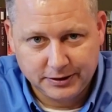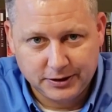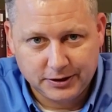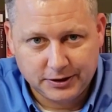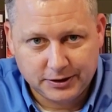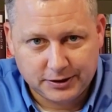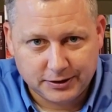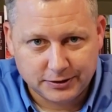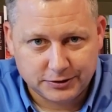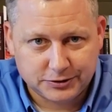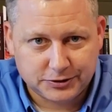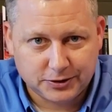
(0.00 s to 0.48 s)

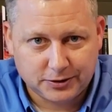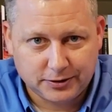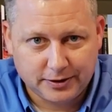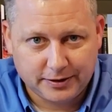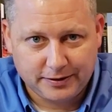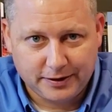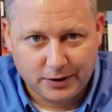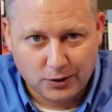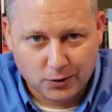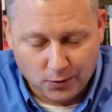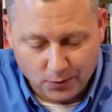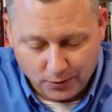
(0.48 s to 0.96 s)
concerning
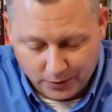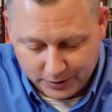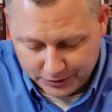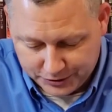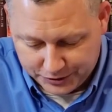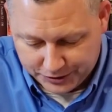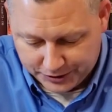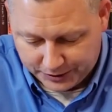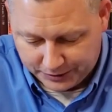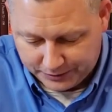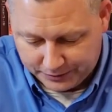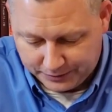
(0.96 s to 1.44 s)
the
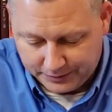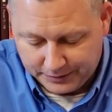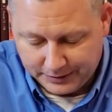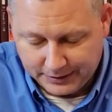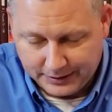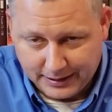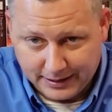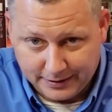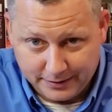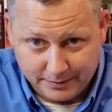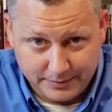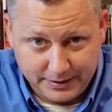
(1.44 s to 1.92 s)
origin
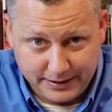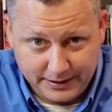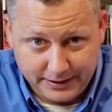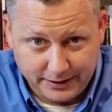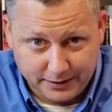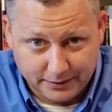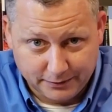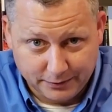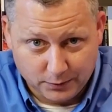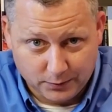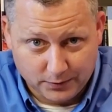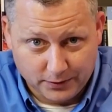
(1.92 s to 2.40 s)
and the meaning
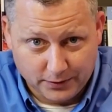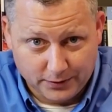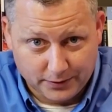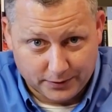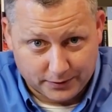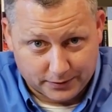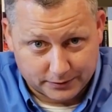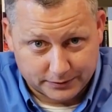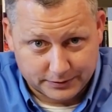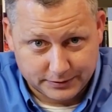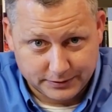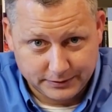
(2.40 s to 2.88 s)
of the
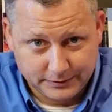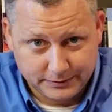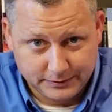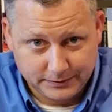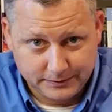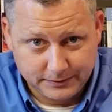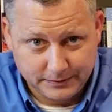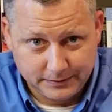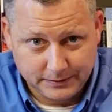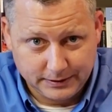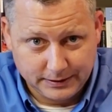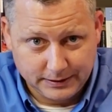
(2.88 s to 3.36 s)
world.
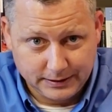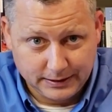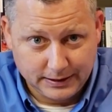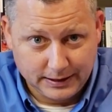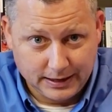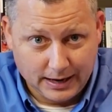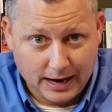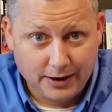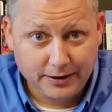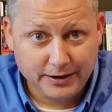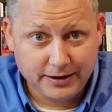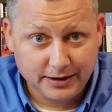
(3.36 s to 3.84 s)

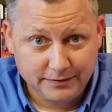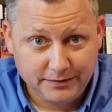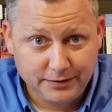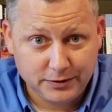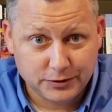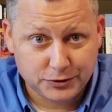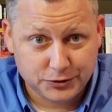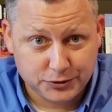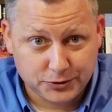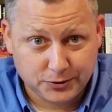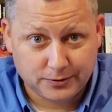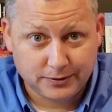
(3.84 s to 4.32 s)
I'll give you a
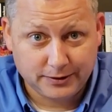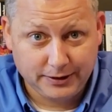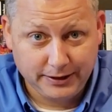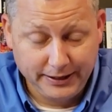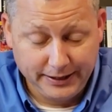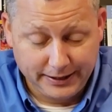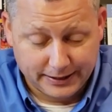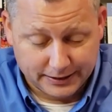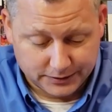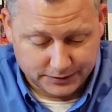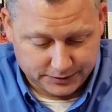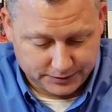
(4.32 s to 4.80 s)
short
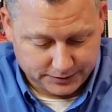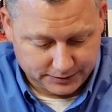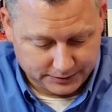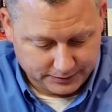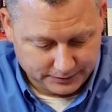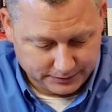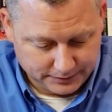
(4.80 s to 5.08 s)
list.